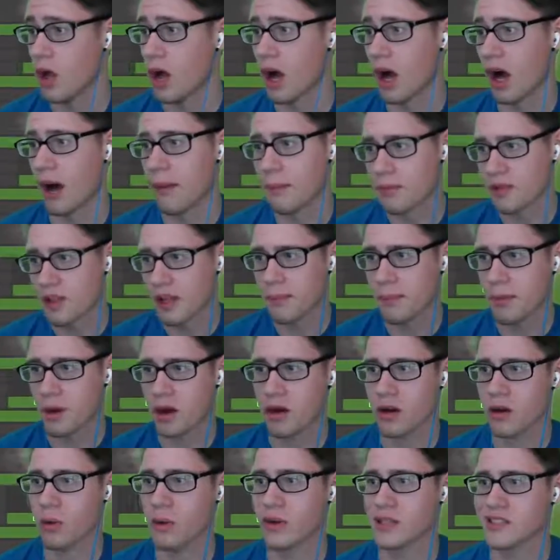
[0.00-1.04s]

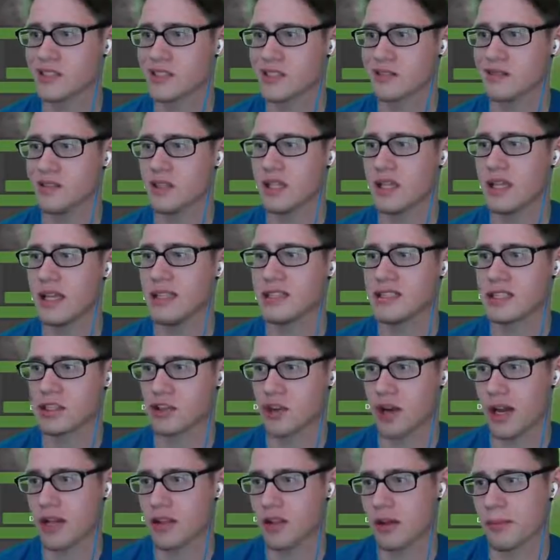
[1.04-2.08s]
Limber, which isn't
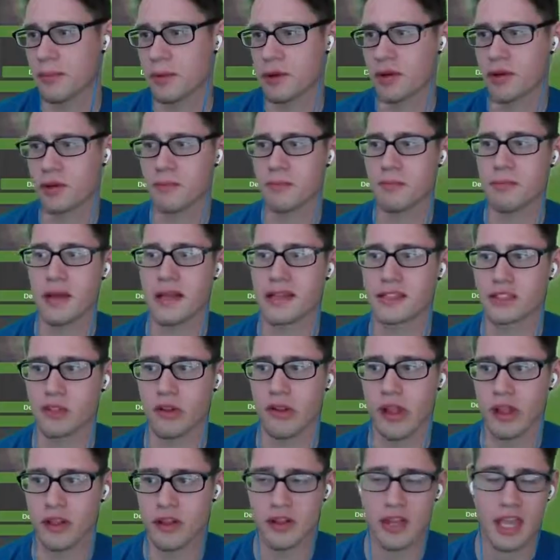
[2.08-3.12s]
great. Limber makes it so
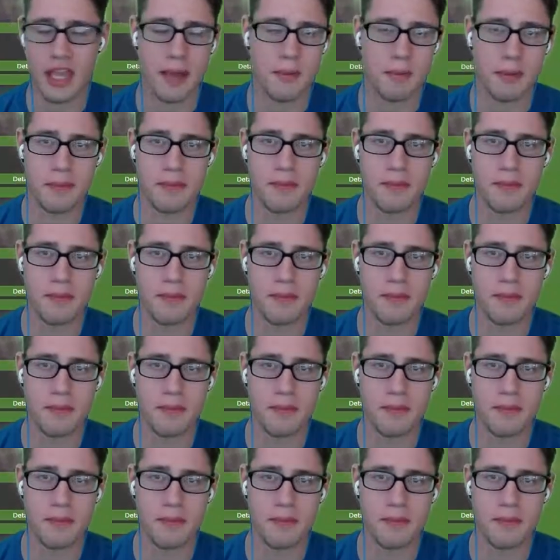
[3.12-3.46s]
that you can't be